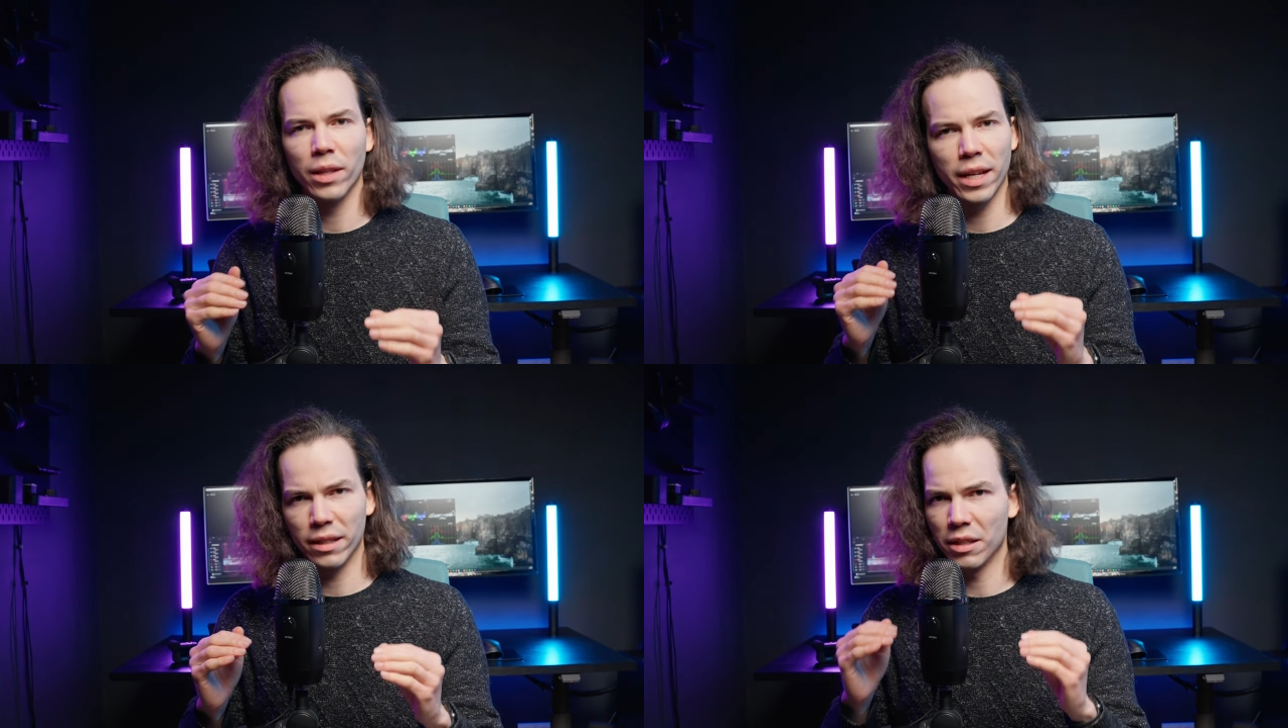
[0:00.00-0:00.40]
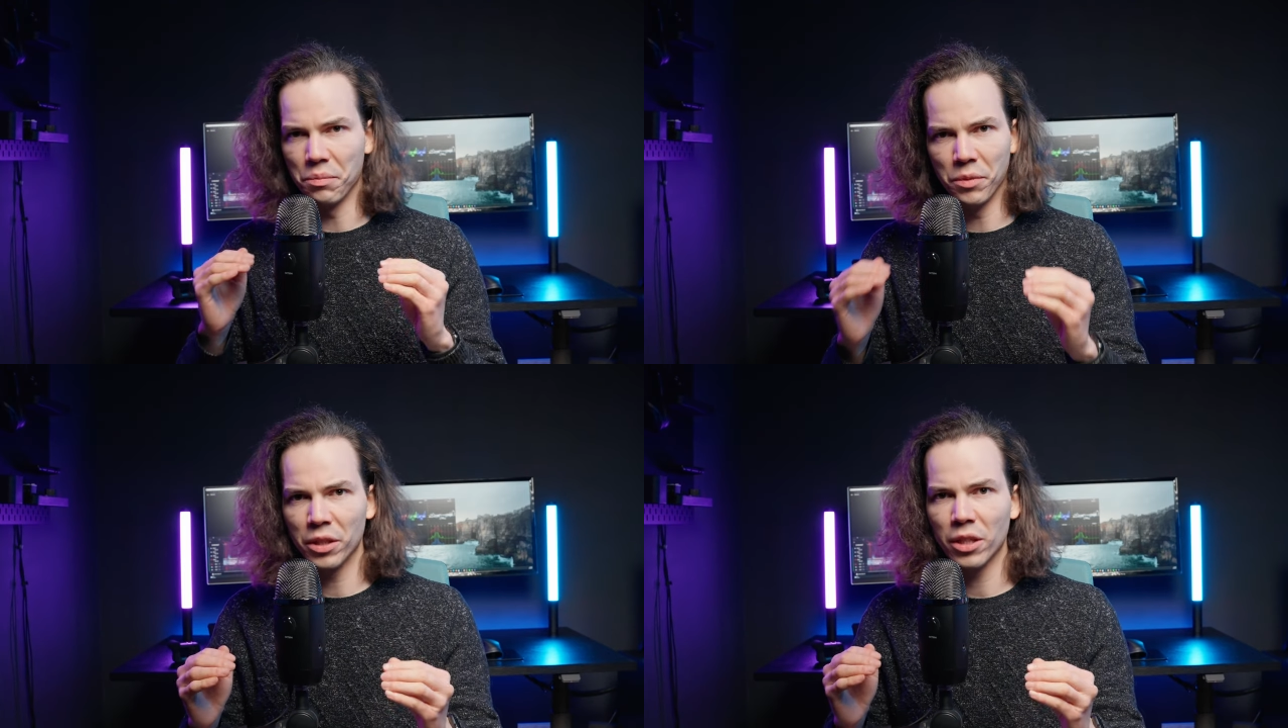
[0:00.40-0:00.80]
like
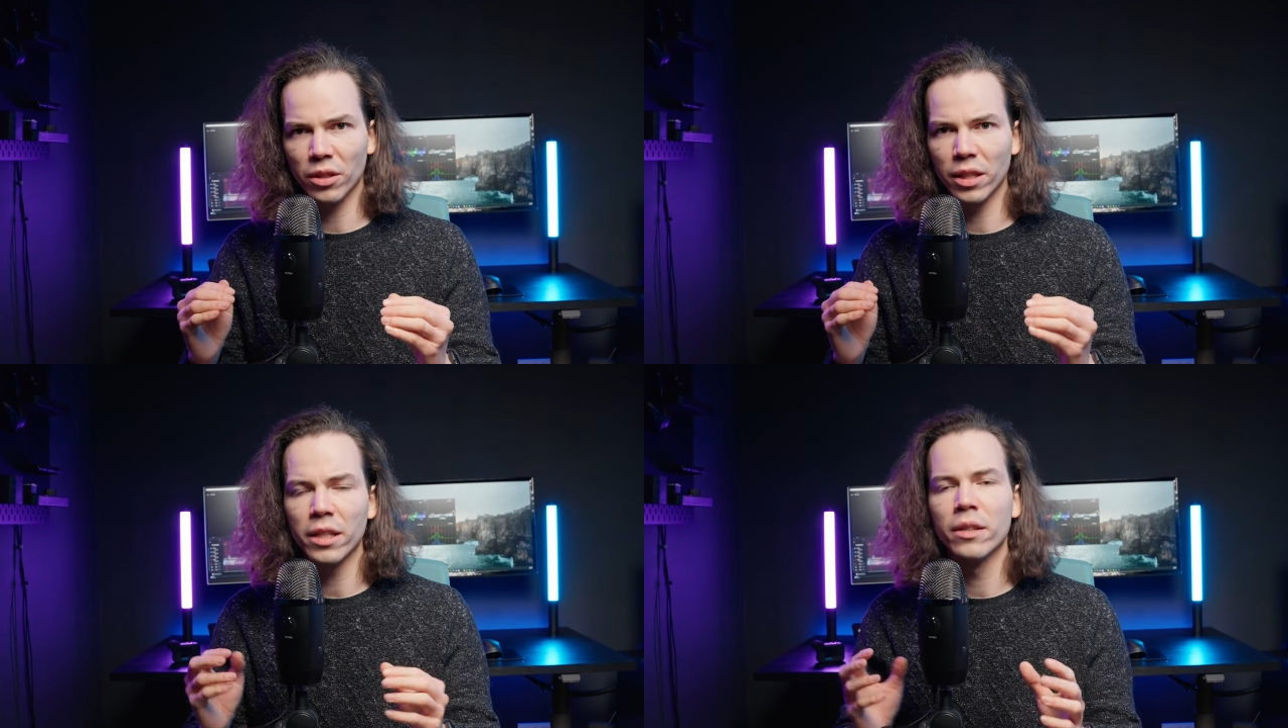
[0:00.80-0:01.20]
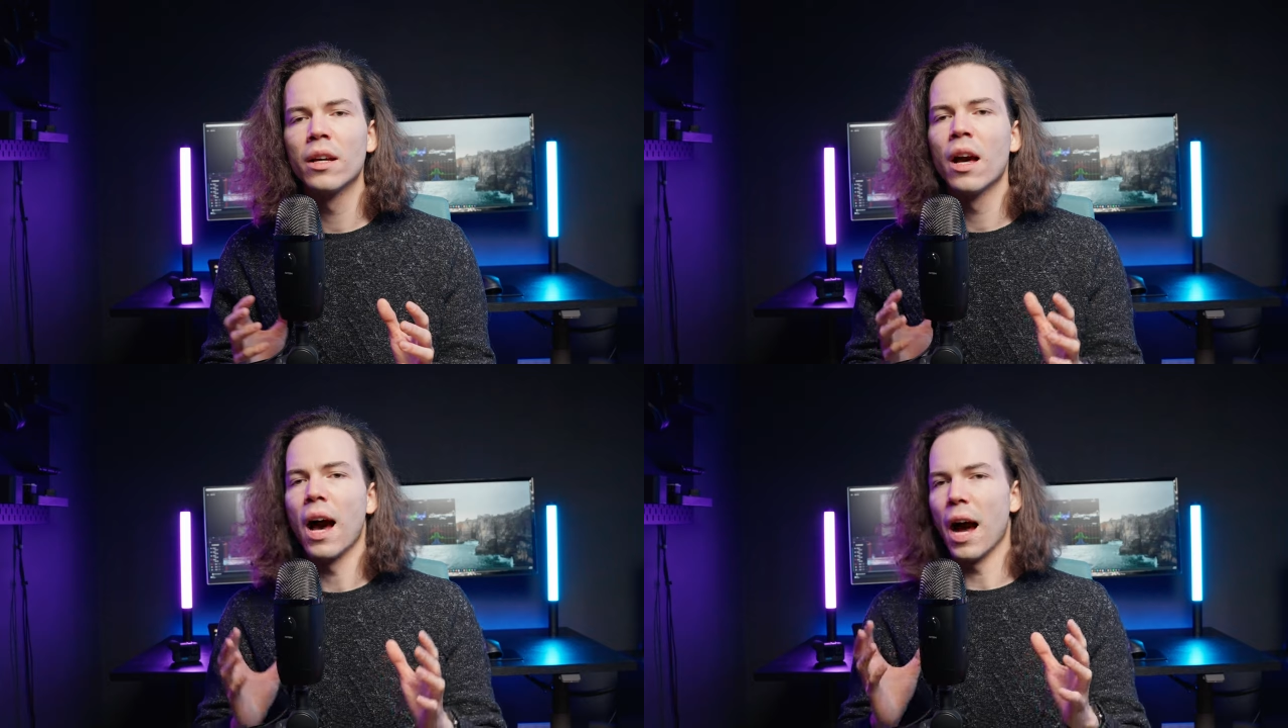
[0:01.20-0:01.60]
immediately,
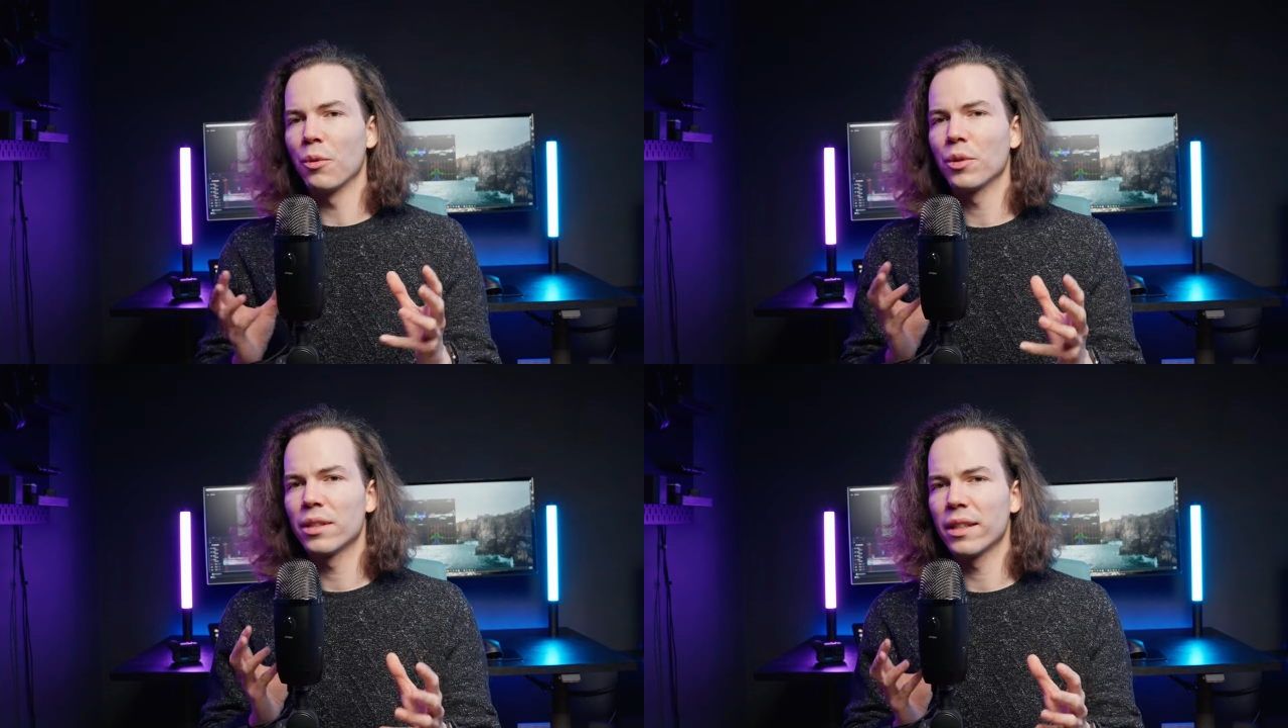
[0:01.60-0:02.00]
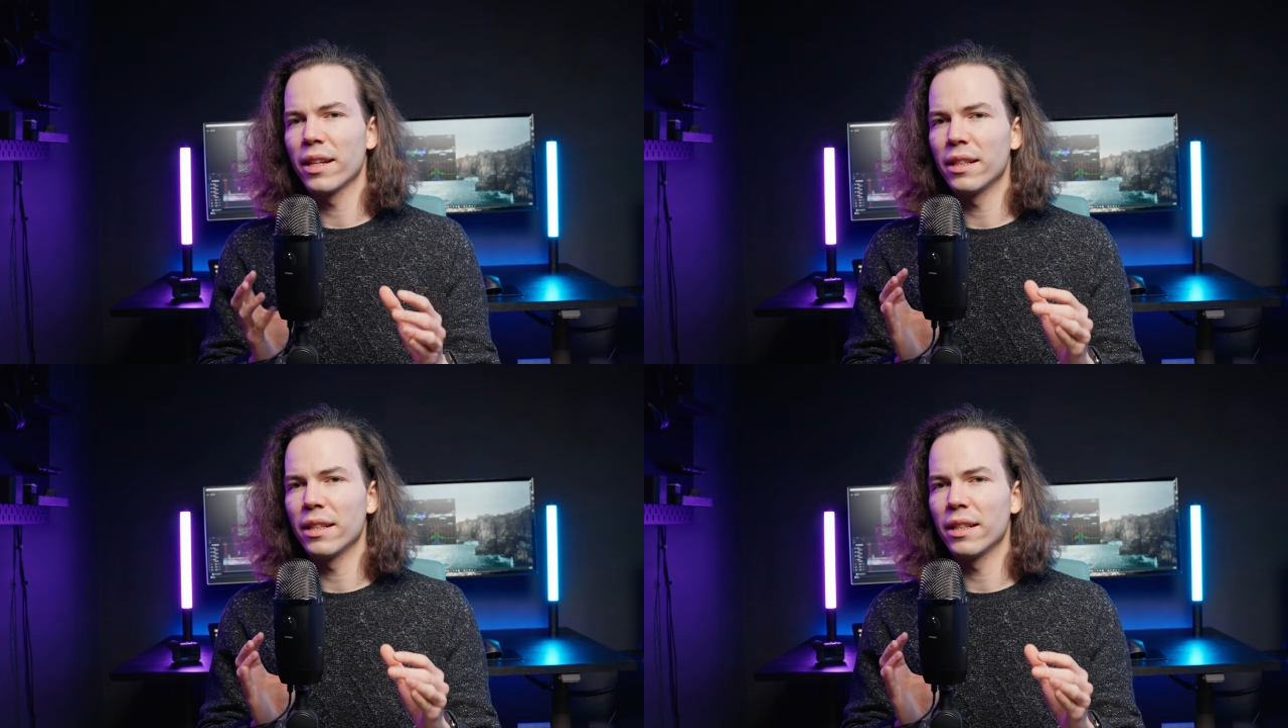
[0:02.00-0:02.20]
I would say